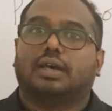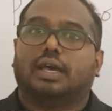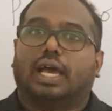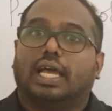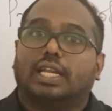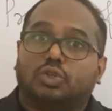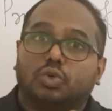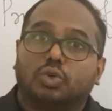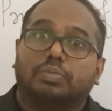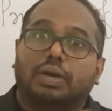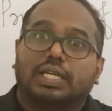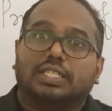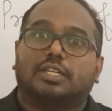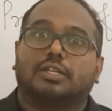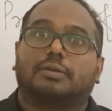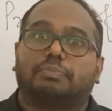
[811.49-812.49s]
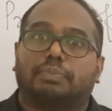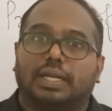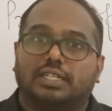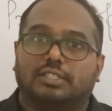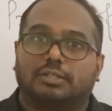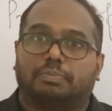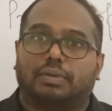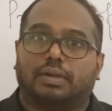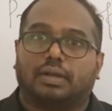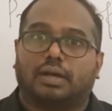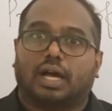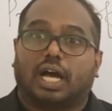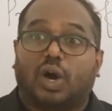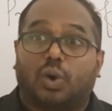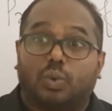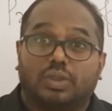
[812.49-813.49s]
and two basic principles,
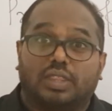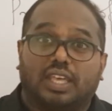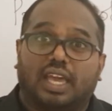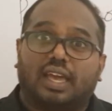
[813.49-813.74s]
how